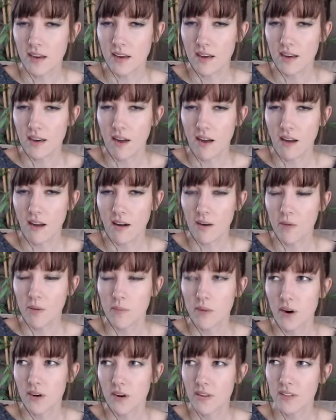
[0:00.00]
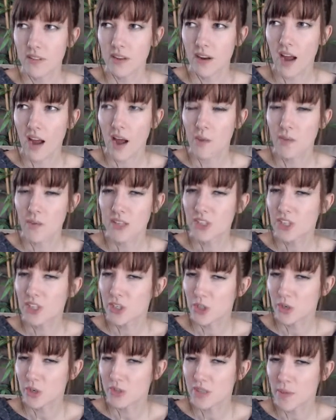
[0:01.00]
how much he
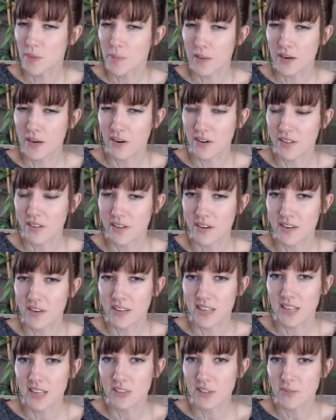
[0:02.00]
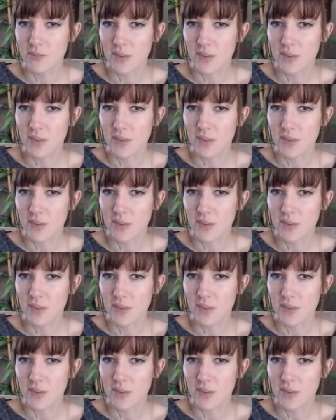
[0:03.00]
shows up in Arthurian legend.